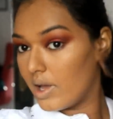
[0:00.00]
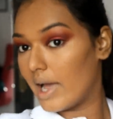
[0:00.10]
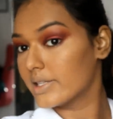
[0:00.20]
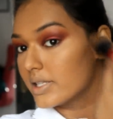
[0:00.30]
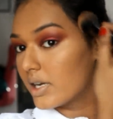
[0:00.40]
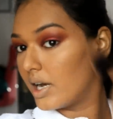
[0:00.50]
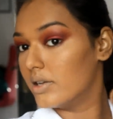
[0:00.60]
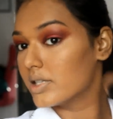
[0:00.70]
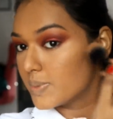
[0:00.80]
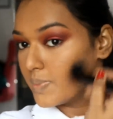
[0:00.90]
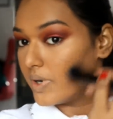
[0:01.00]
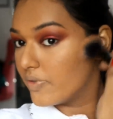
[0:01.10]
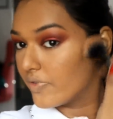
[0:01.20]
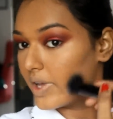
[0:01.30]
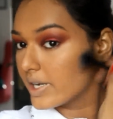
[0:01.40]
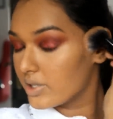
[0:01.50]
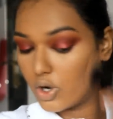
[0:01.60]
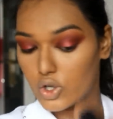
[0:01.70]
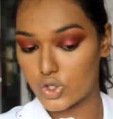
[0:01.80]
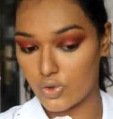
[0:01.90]
I think the color is perfect,
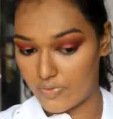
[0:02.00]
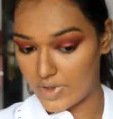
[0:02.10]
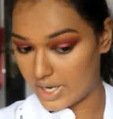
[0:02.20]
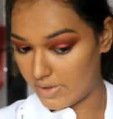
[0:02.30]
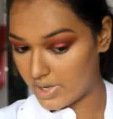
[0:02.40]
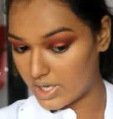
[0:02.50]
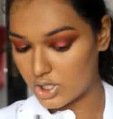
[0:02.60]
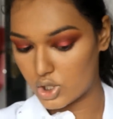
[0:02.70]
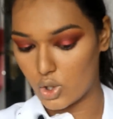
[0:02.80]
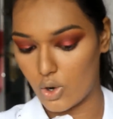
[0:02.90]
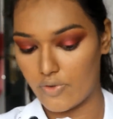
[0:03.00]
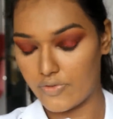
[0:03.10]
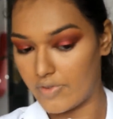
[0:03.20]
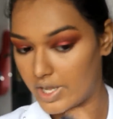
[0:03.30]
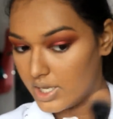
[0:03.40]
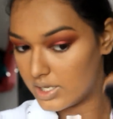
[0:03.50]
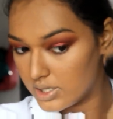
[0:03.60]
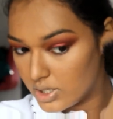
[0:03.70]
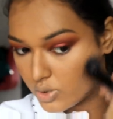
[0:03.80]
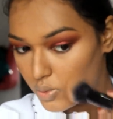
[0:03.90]
also very very soft, very
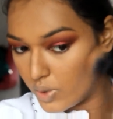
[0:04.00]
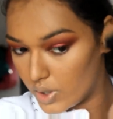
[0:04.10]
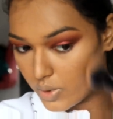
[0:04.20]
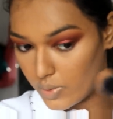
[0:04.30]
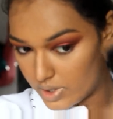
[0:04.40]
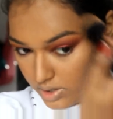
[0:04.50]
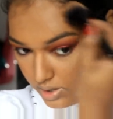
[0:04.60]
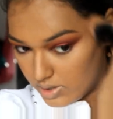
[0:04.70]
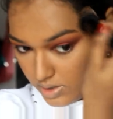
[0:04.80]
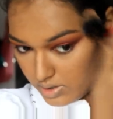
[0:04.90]
easy to work with.